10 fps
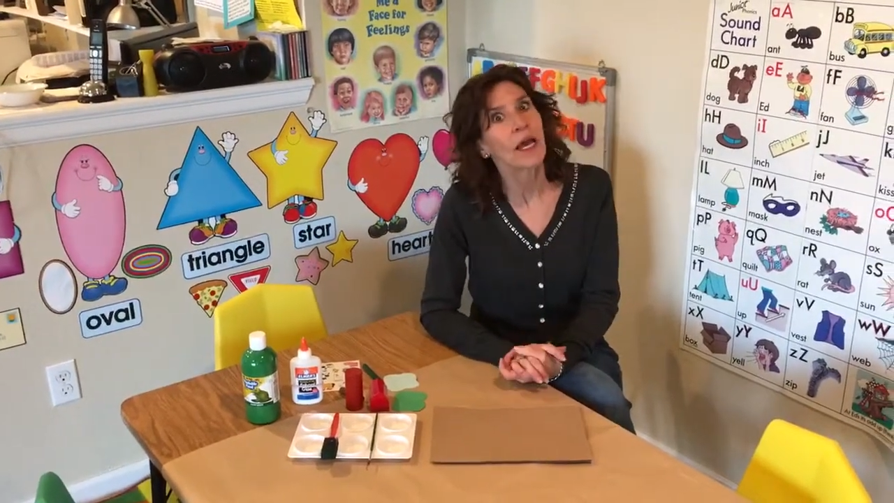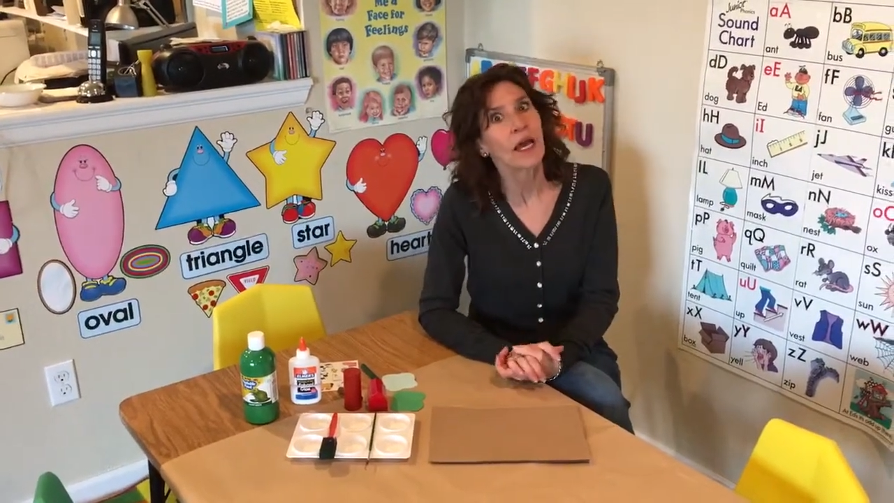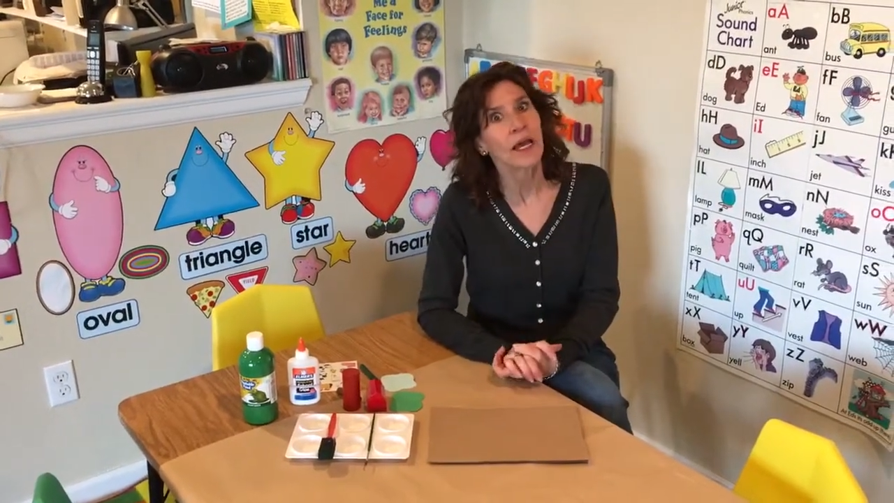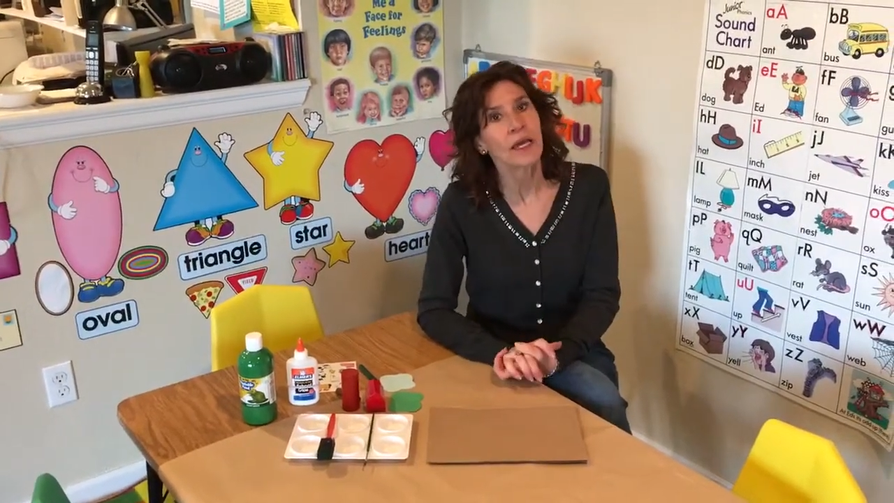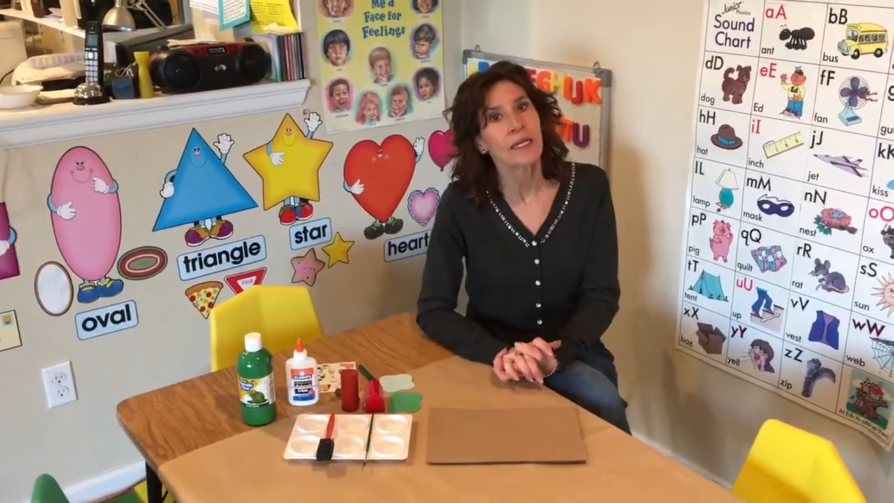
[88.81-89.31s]

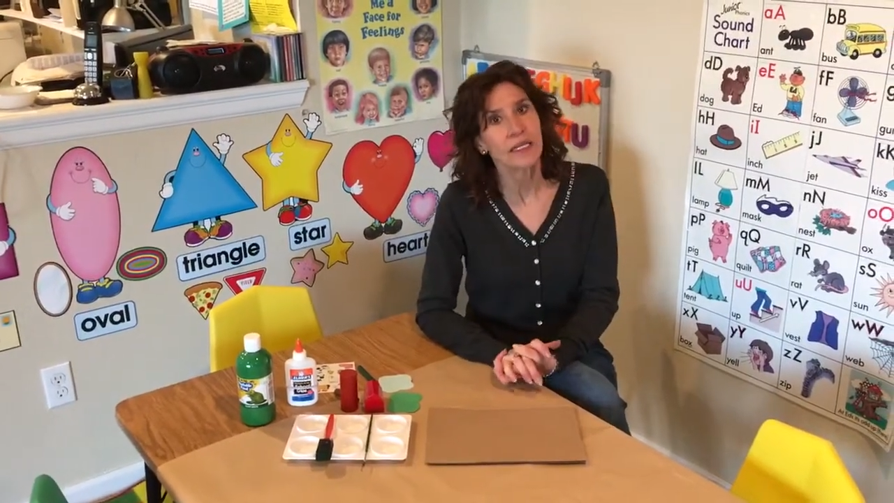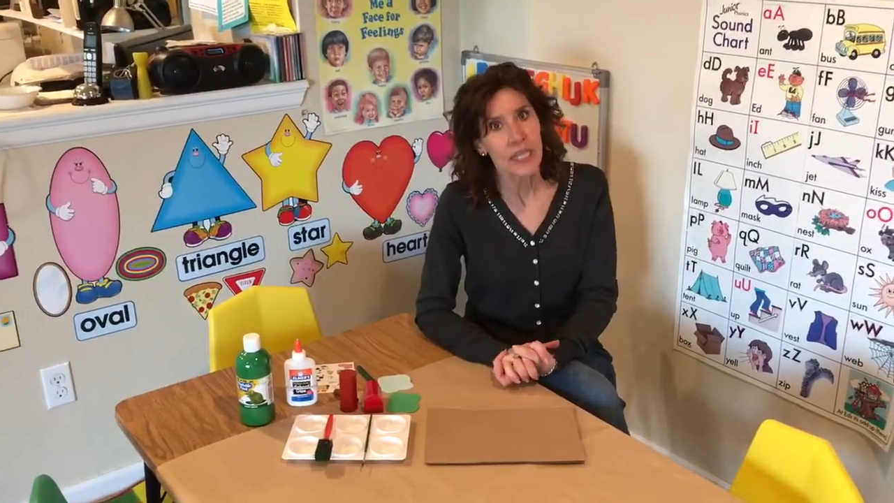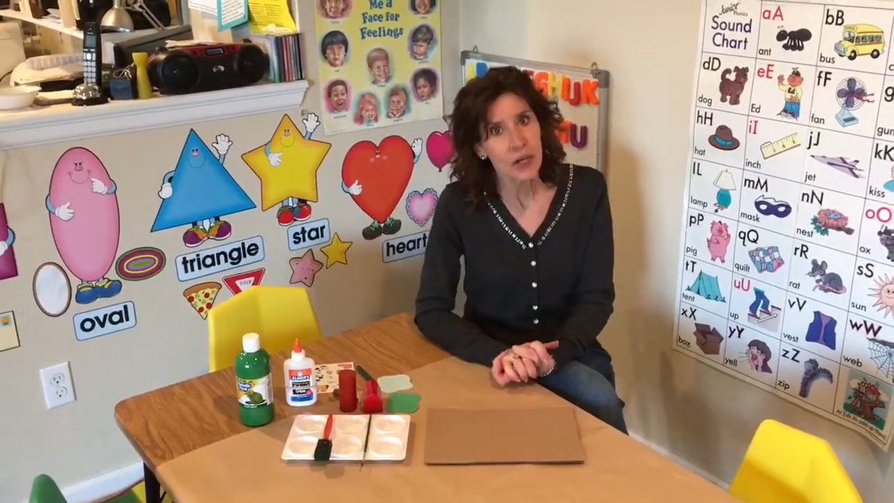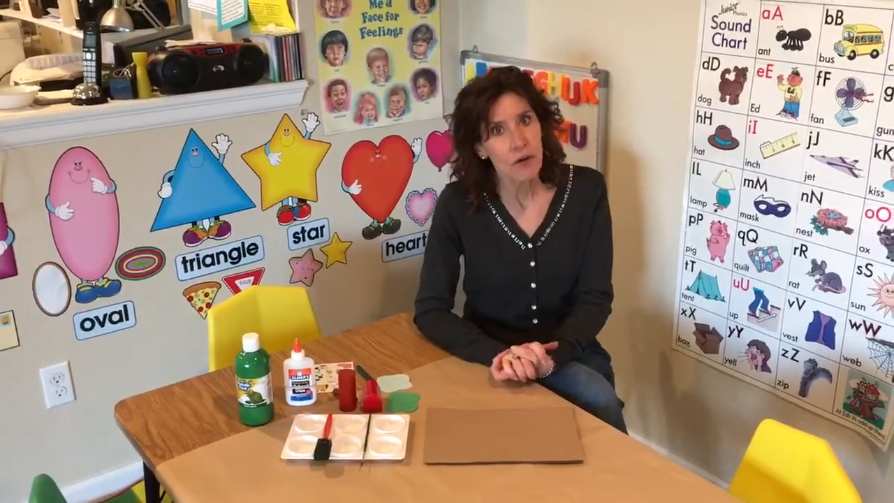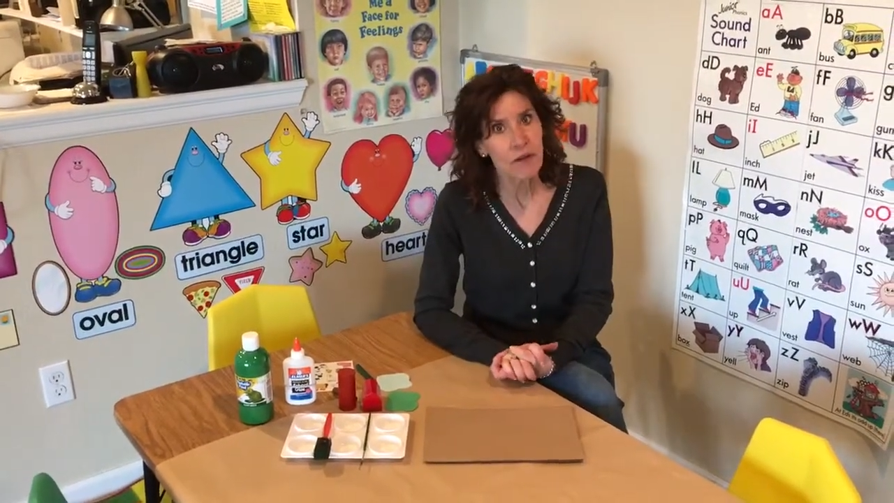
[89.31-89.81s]
a
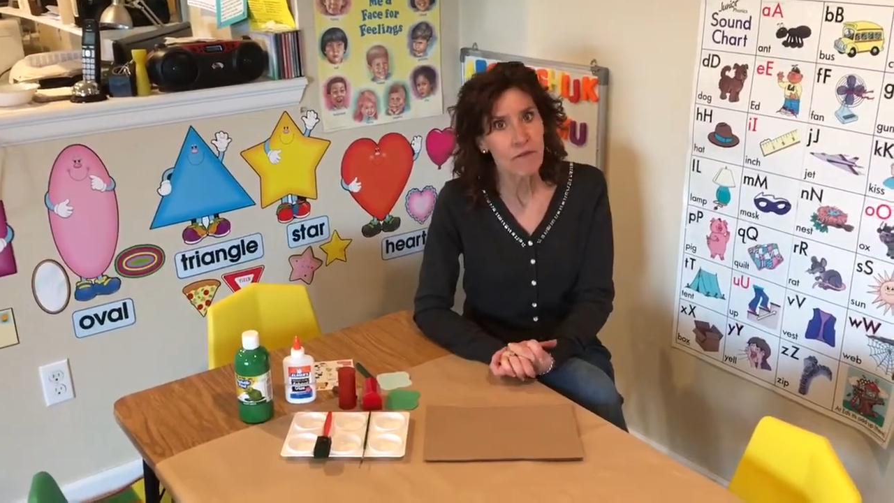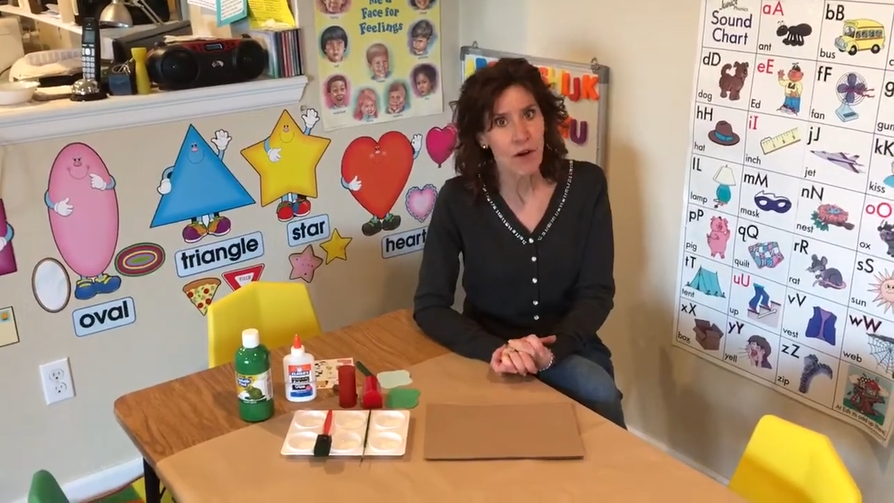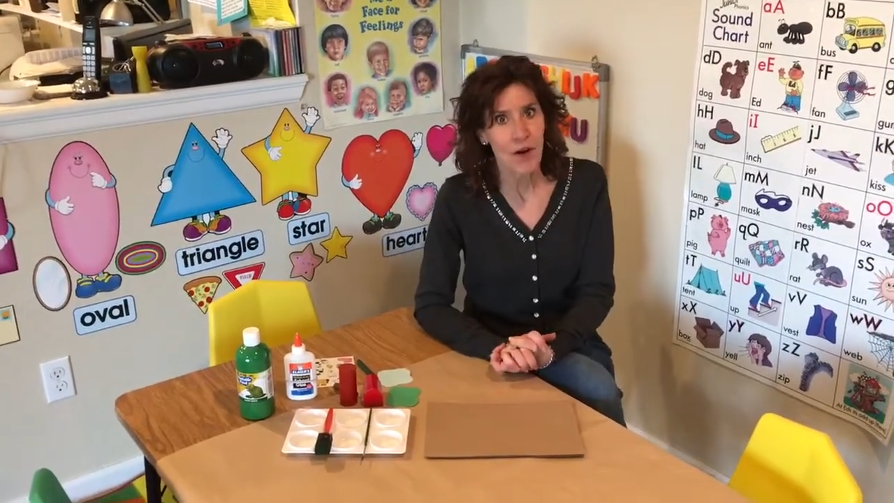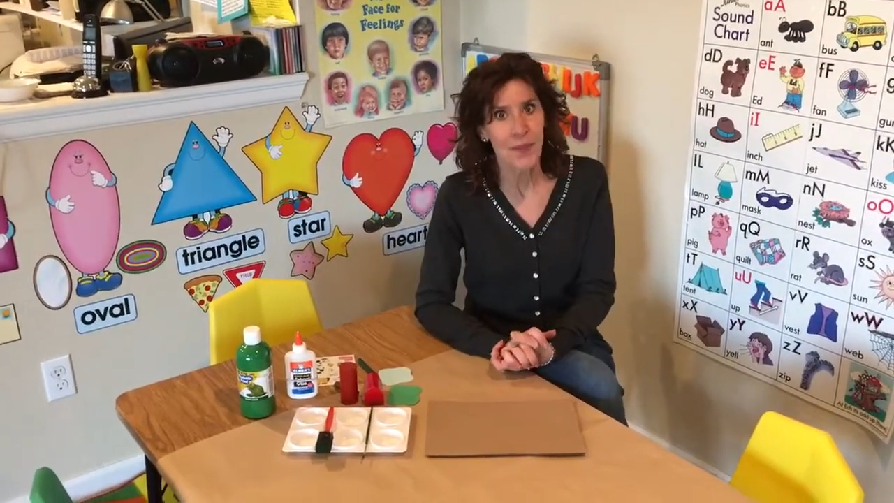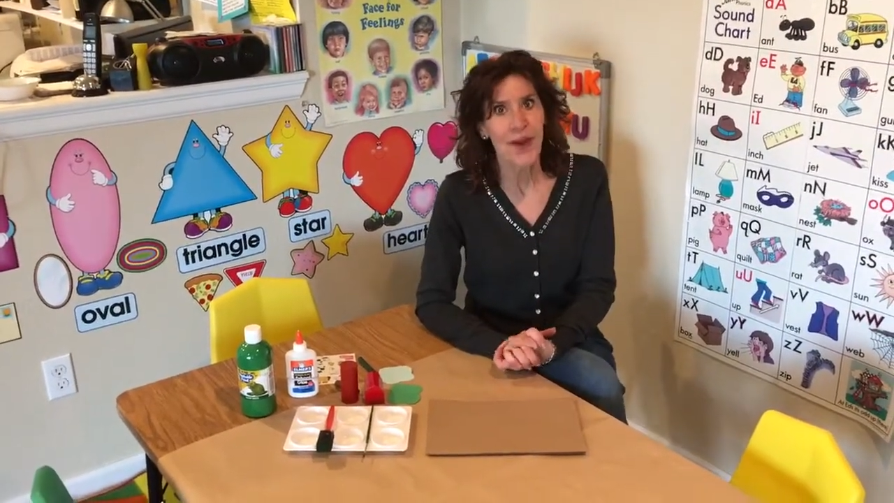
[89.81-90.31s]
dairy
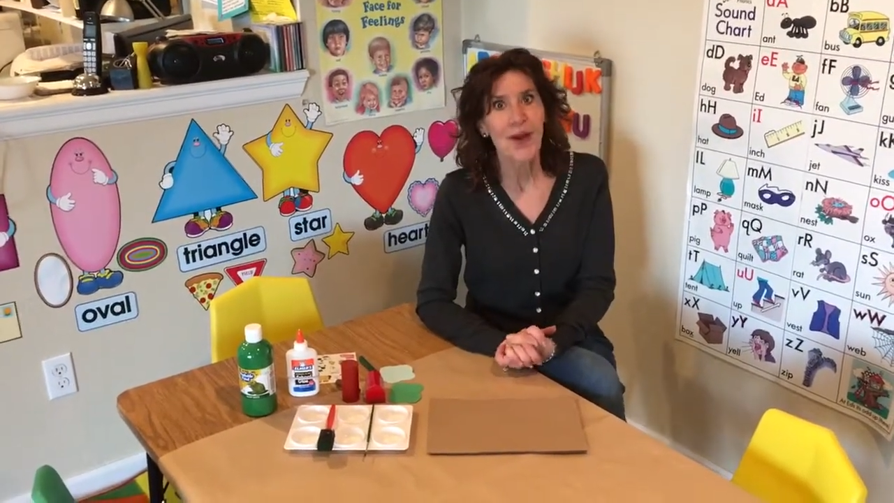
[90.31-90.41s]
farm